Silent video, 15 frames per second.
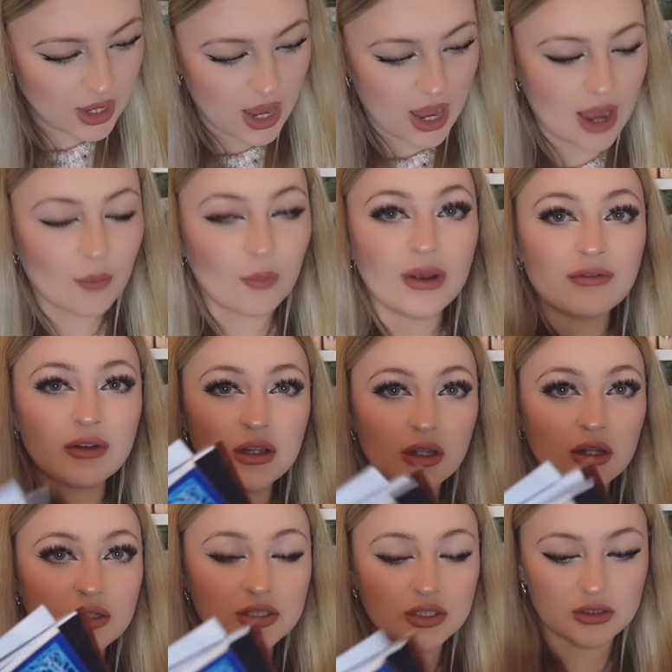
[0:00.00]
um we have a
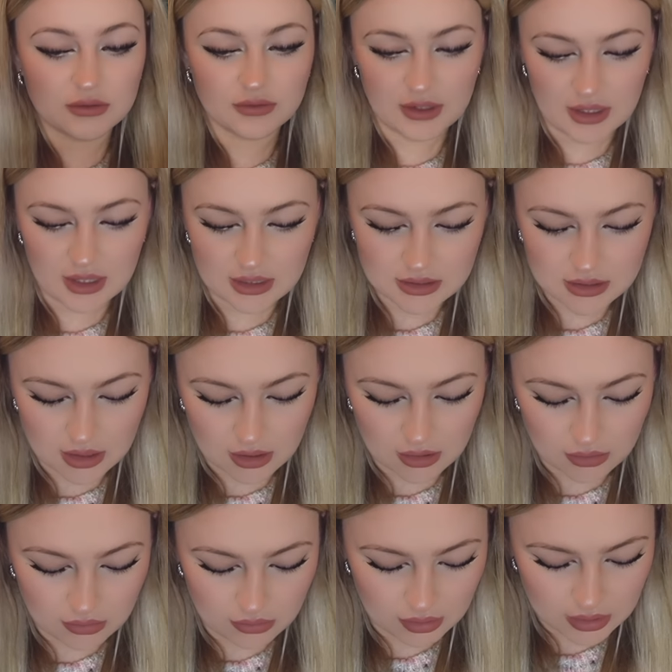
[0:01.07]
lot of stuff here
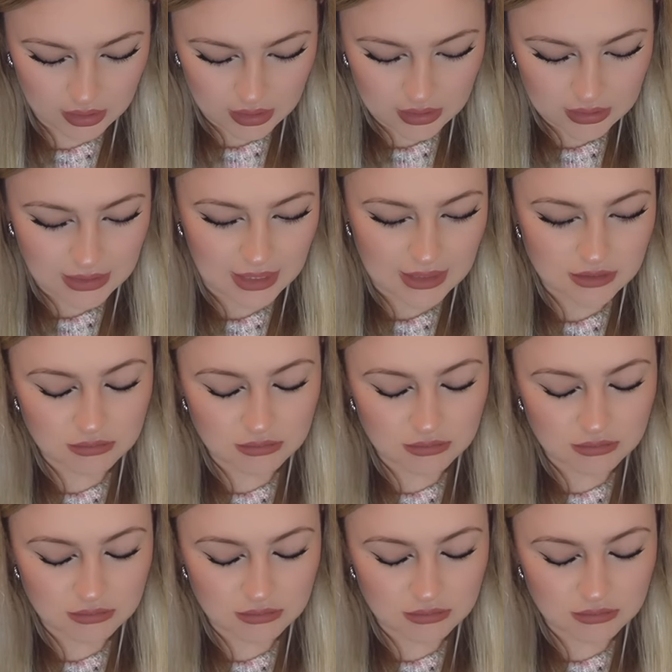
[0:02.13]
so yeah,